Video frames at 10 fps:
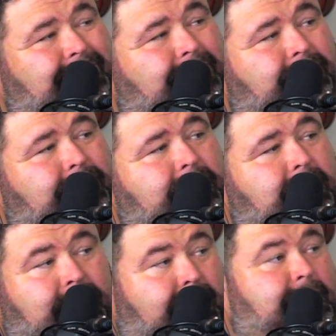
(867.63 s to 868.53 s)
take Trim. long to do
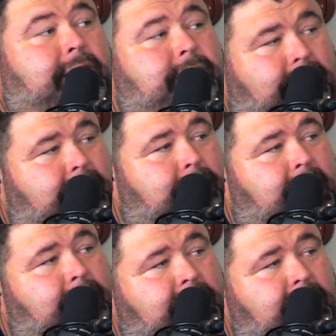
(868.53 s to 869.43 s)
anything. Clean out the grill,
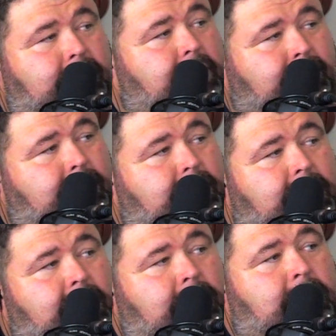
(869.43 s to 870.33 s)
maybe, yeah. and you helped do
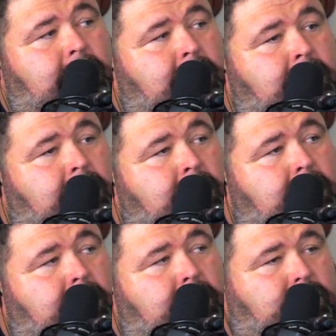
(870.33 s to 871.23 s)
that.
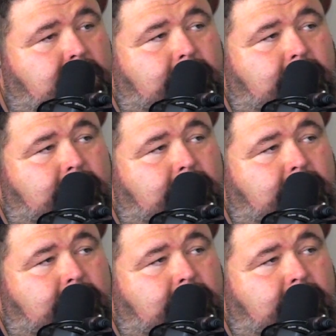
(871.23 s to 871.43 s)
Trim,